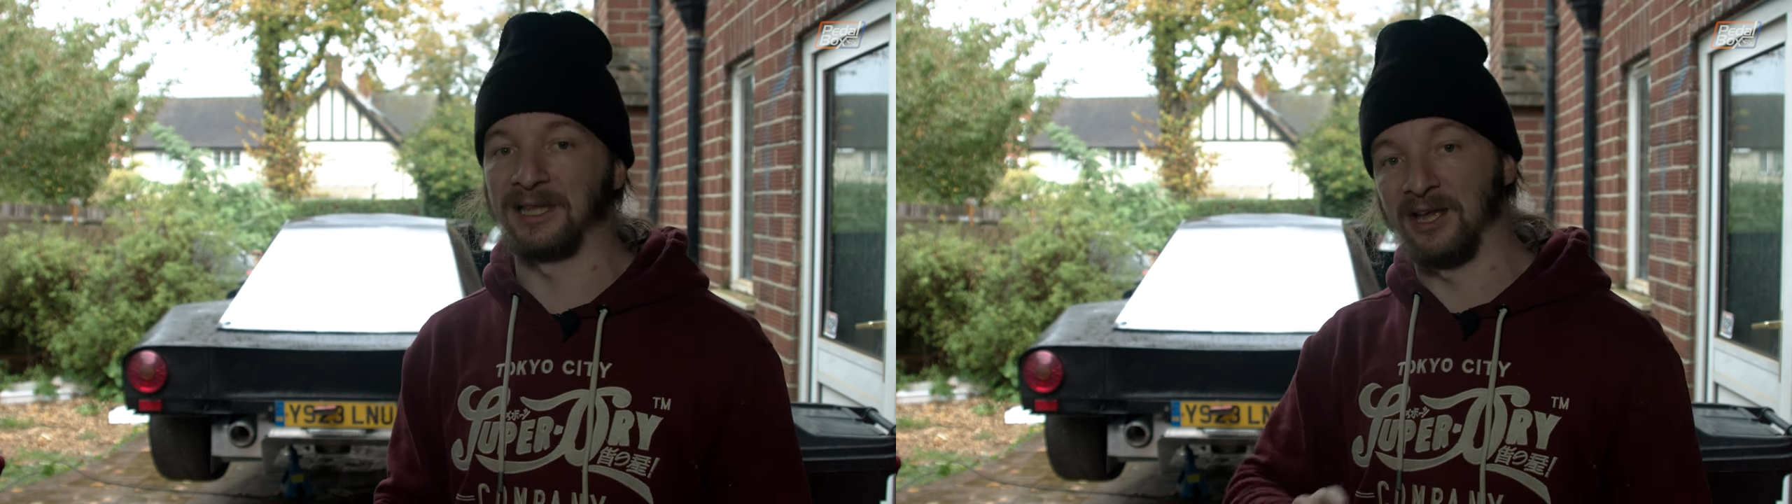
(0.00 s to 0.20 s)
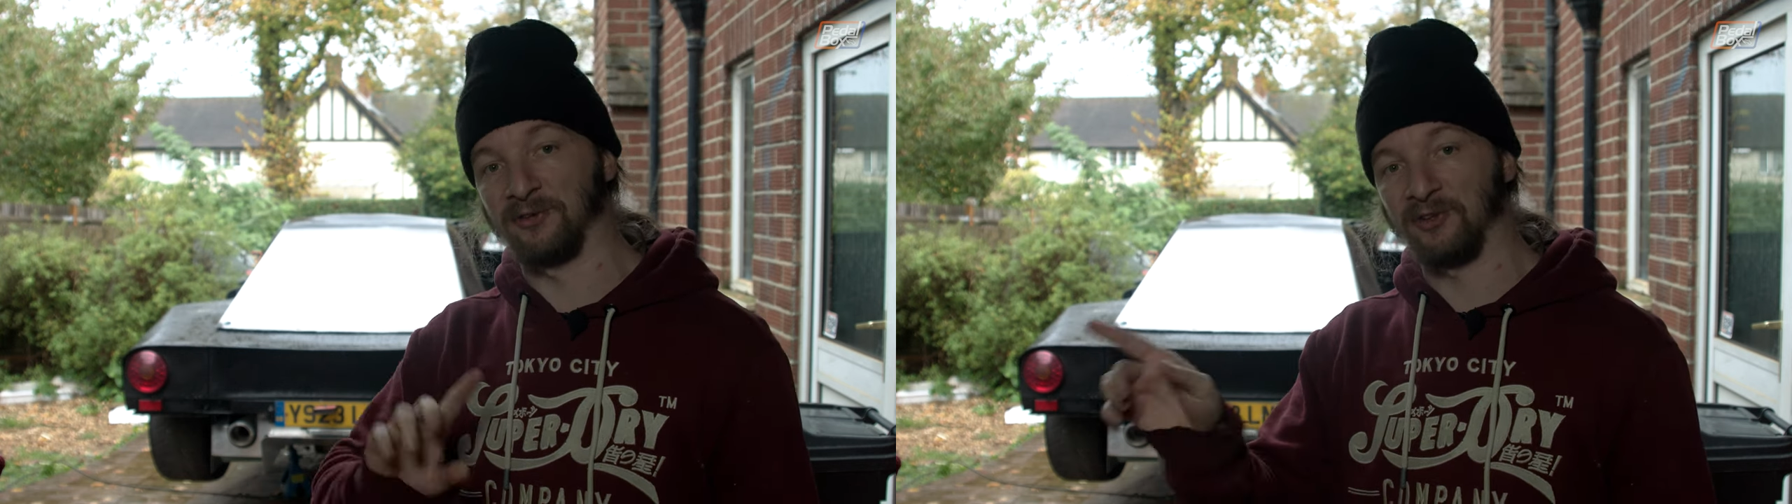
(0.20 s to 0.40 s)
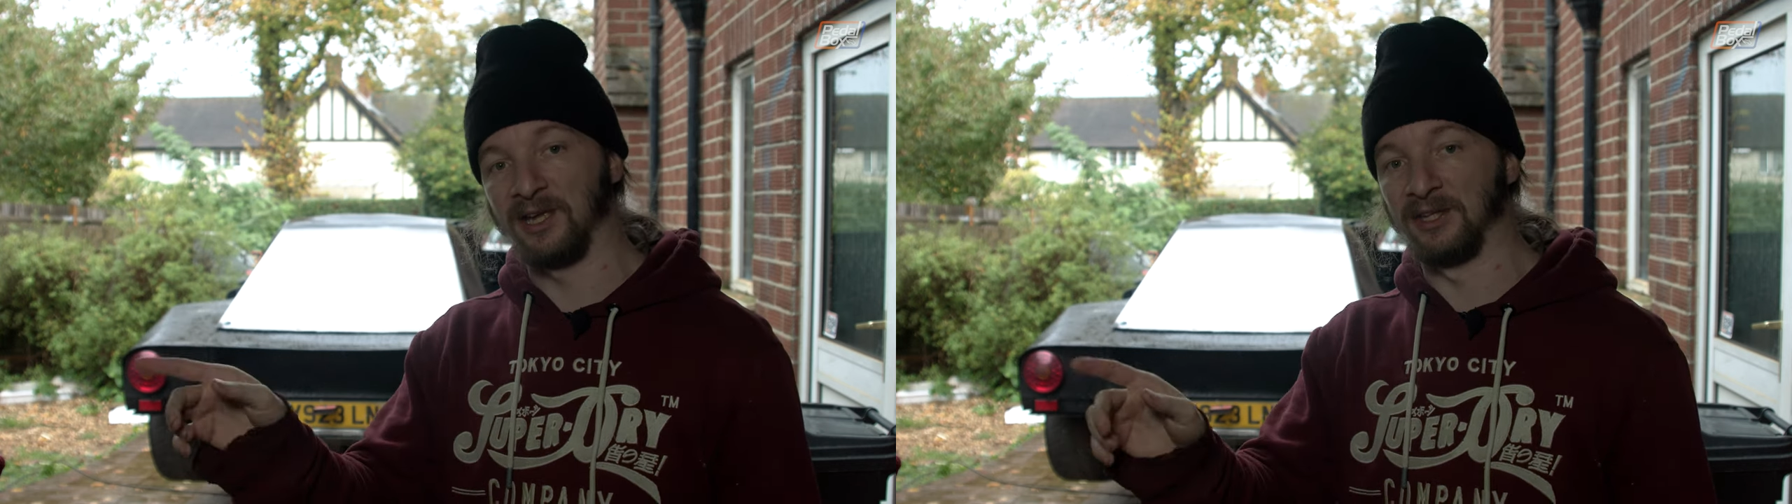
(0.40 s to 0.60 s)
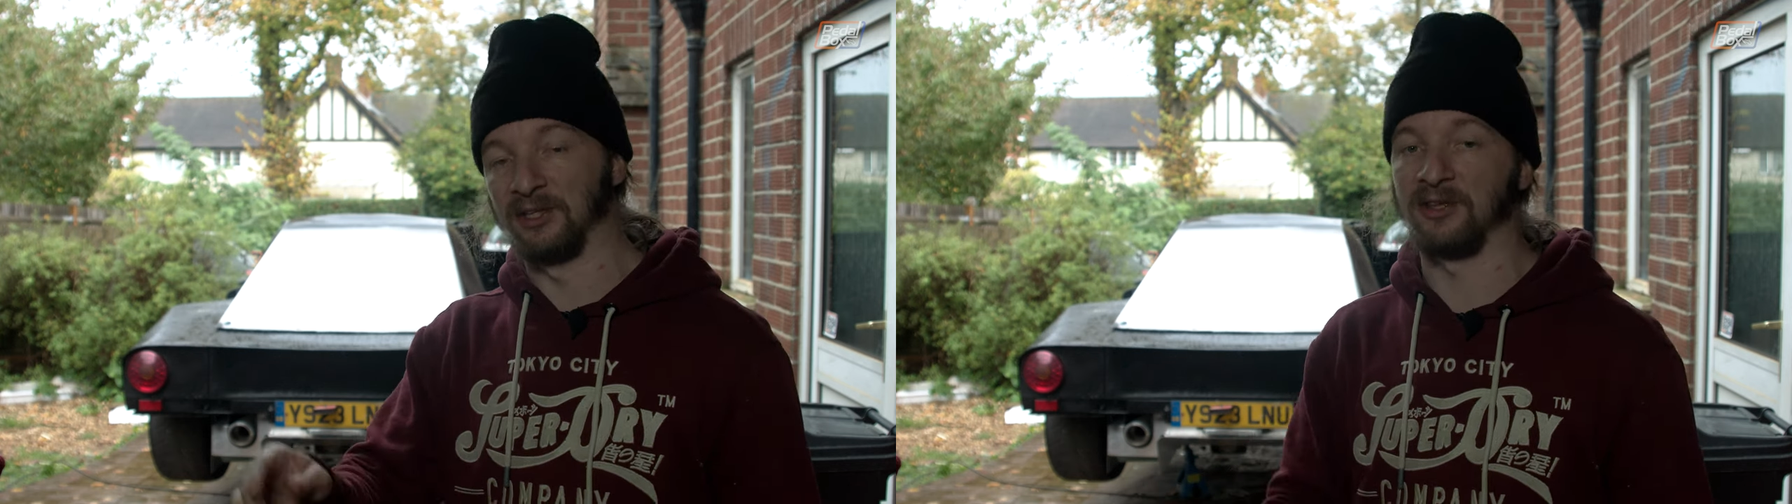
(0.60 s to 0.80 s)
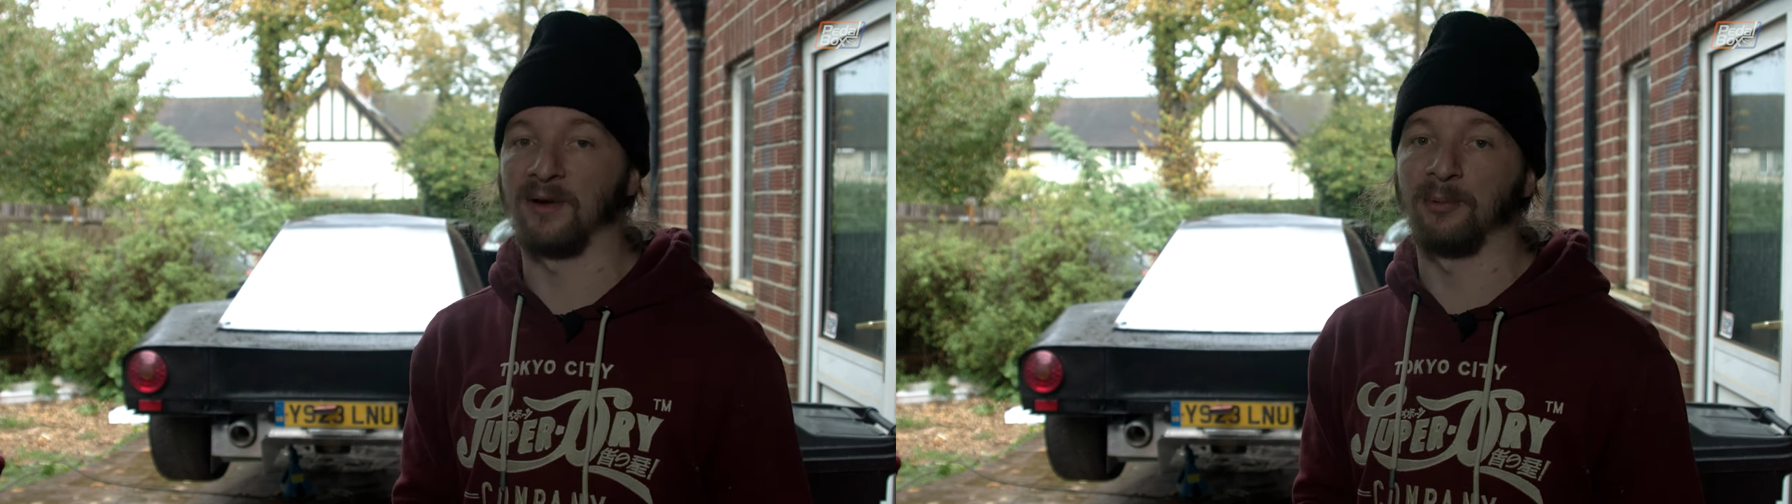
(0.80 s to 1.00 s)
glass in
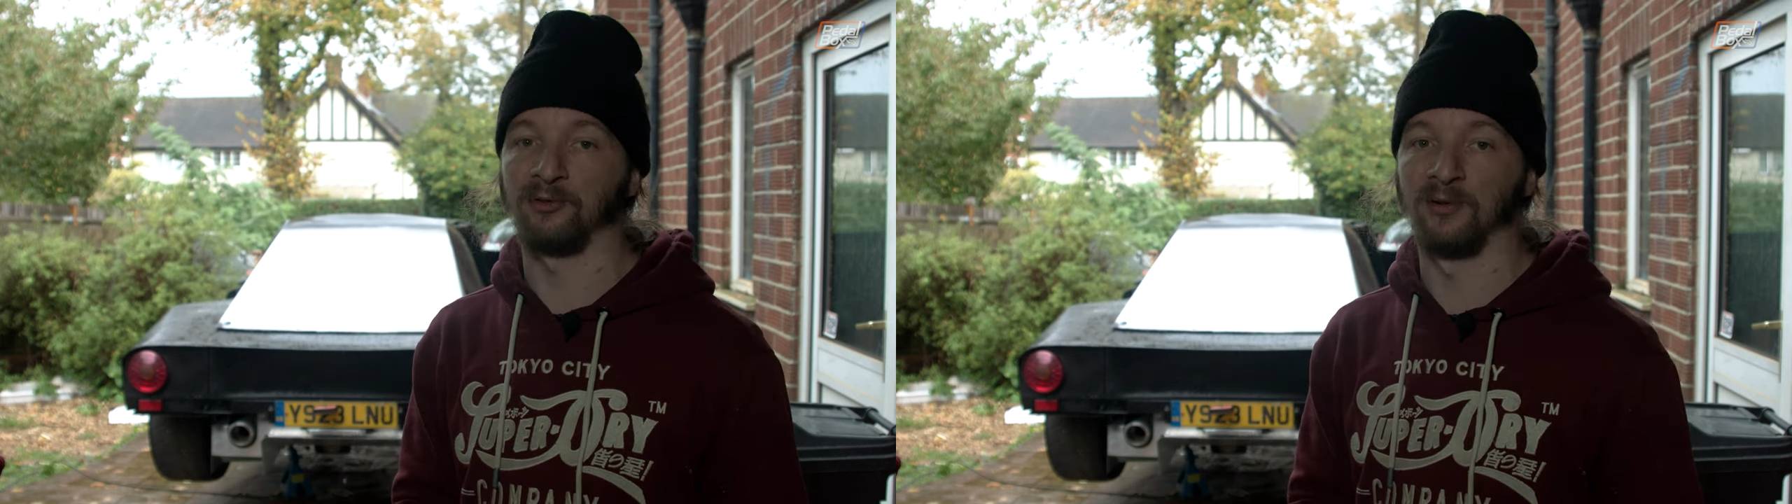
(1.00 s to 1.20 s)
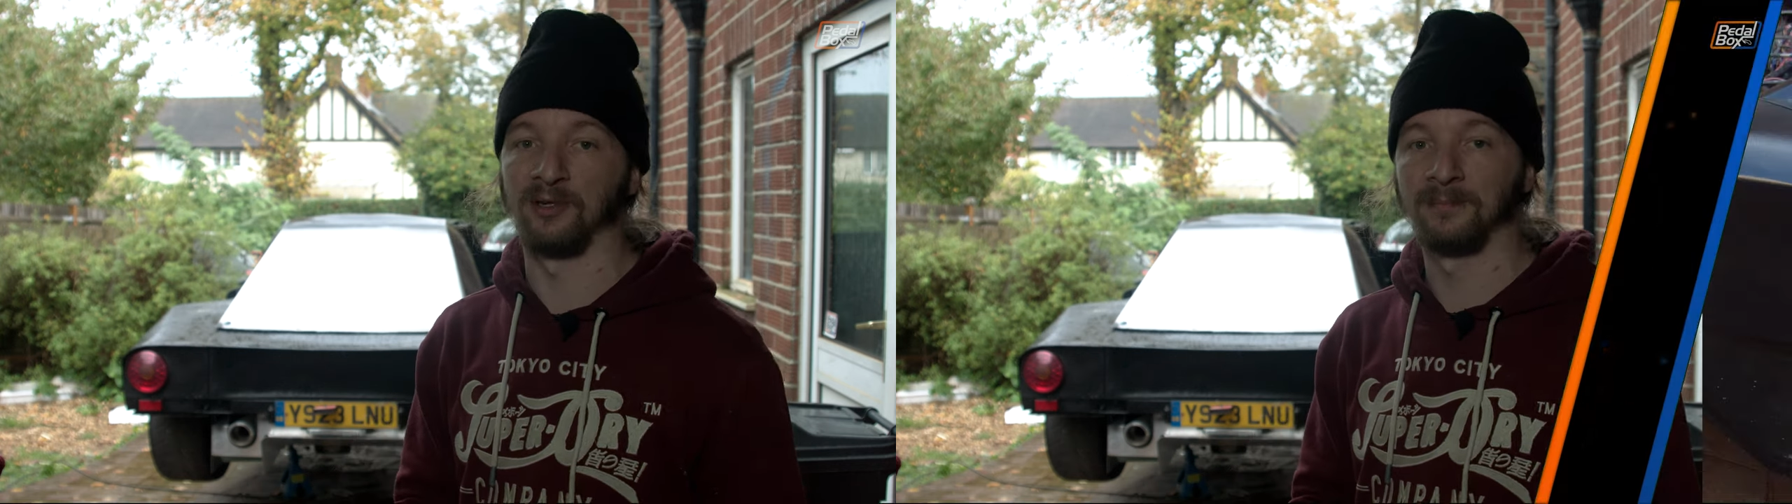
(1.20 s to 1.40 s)
another episode.